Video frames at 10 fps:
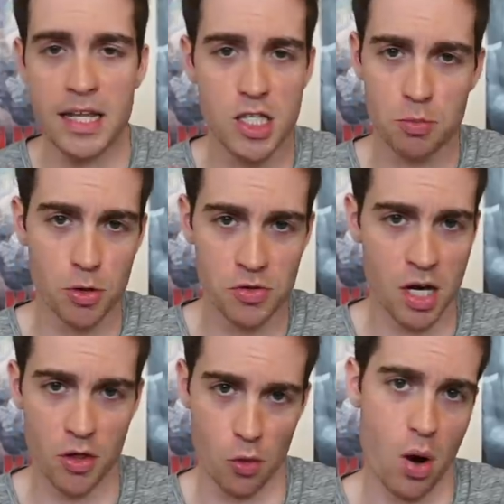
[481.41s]
and this proves
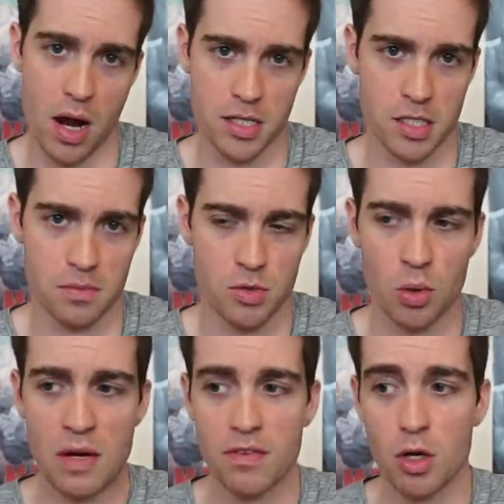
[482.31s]
otherwise. So
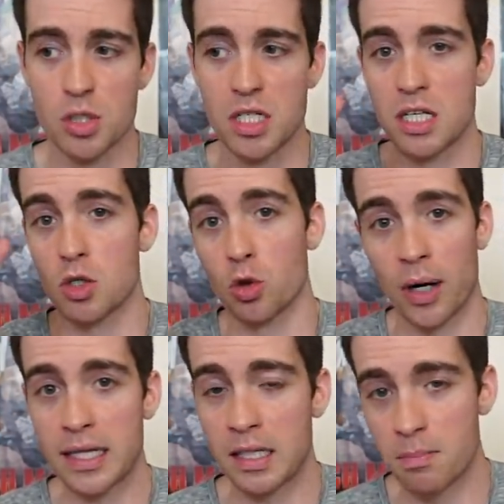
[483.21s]
even though she did
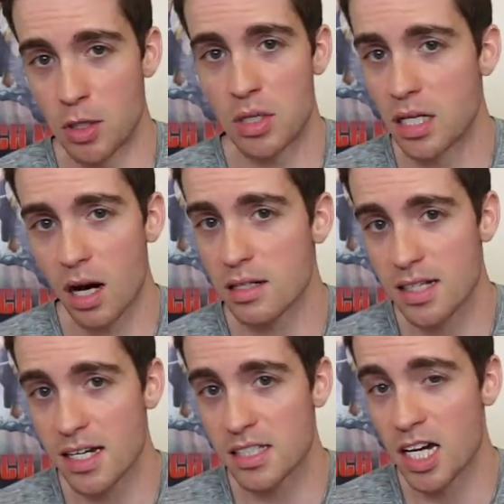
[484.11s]
great in the beauty
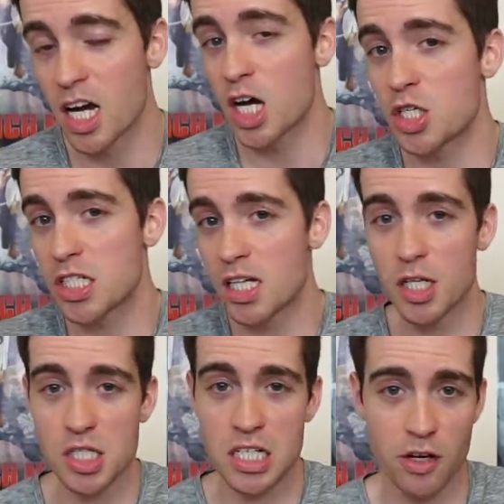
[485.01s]
contest, she's not
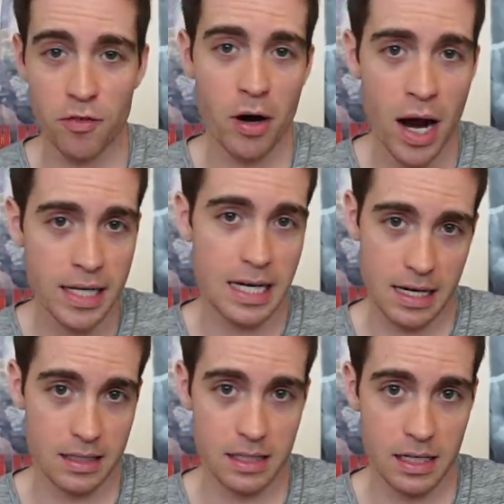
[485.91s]
just here for eye
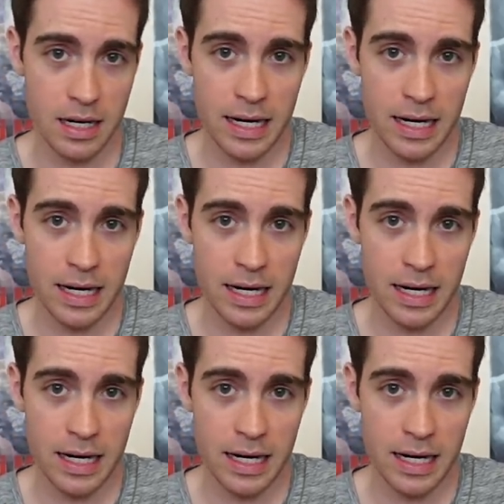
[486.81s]
candy.